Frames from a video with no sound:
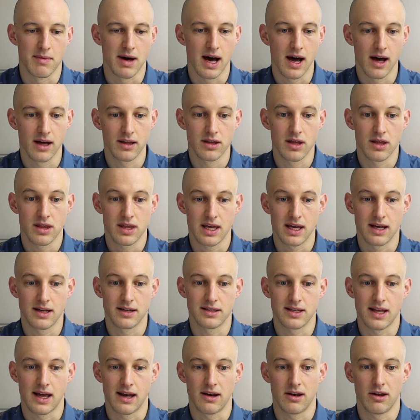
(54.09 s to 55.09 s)
other
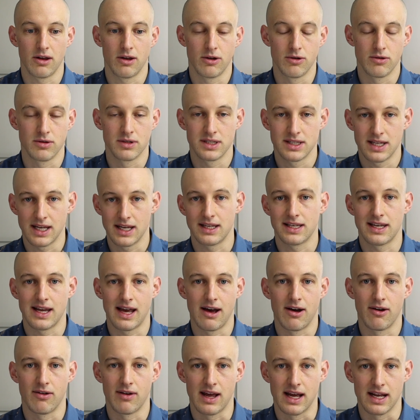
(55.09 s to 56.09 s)
things that you sit
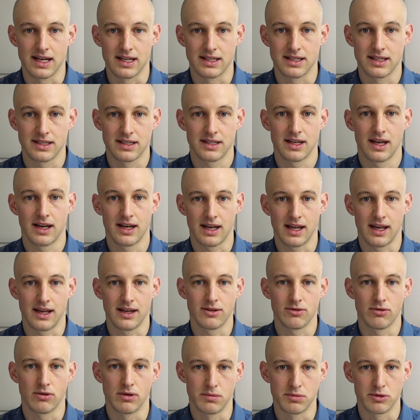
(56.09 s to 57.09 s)
down and study
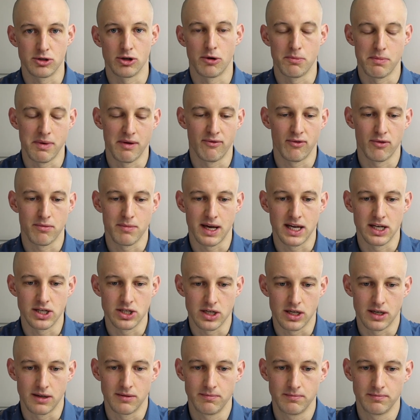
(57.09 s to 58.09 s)
to absorb
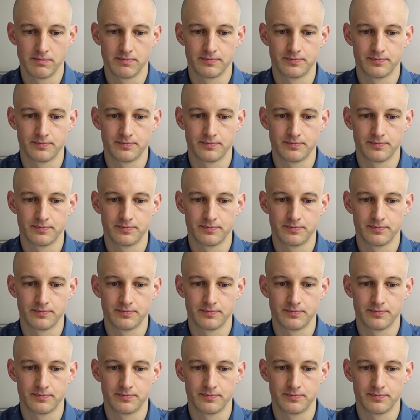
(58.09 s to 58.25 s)
information.